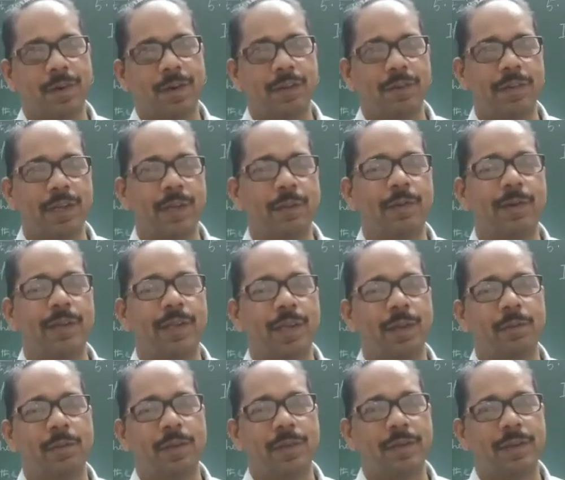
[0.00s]
Or she will
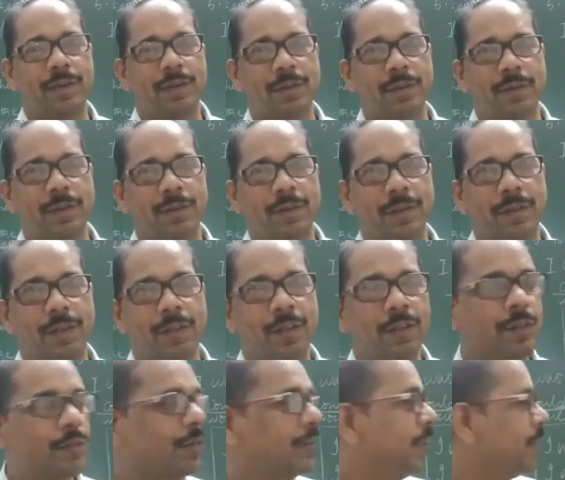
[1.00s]
give it.
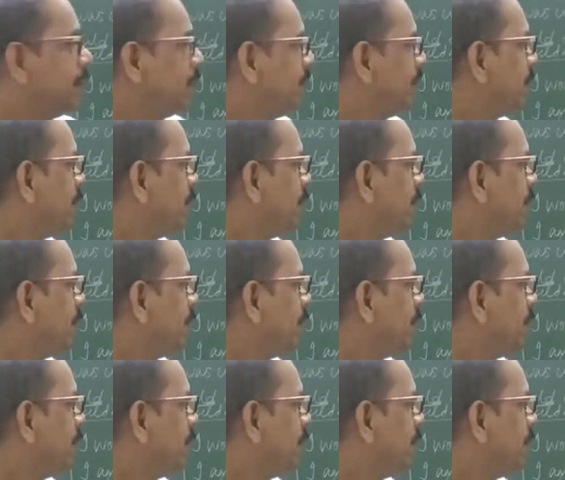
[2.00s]
So this